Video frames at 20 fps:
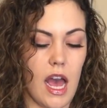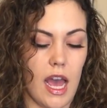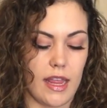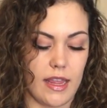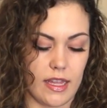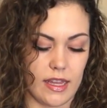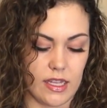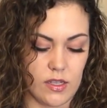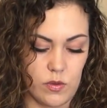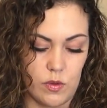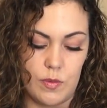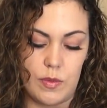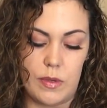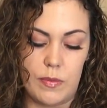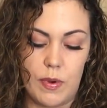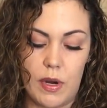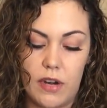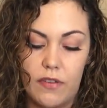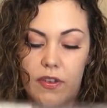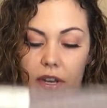I think this would
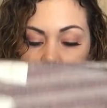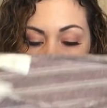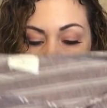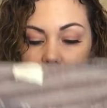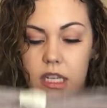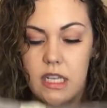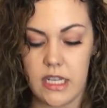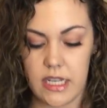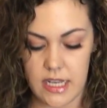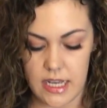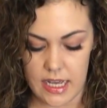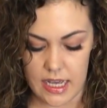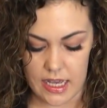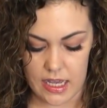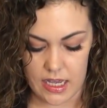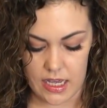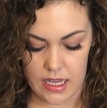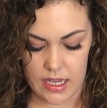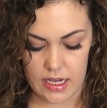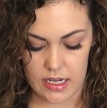be perfect,
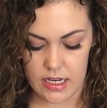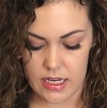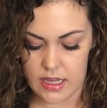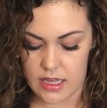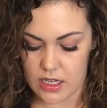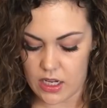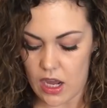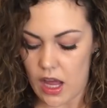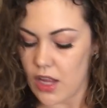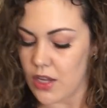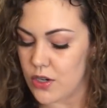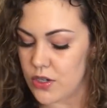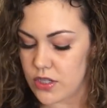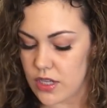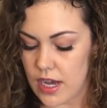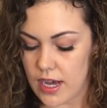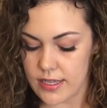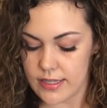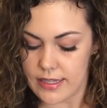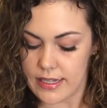and the color is
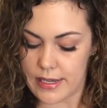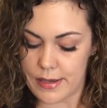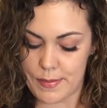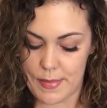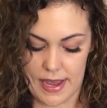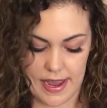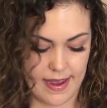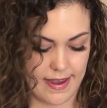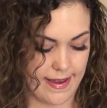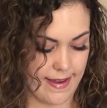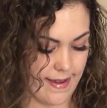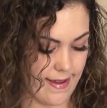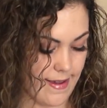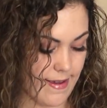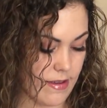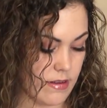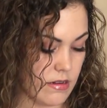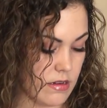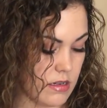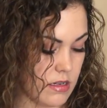awesome,
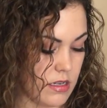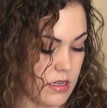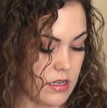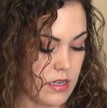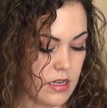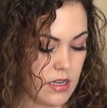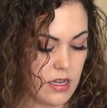and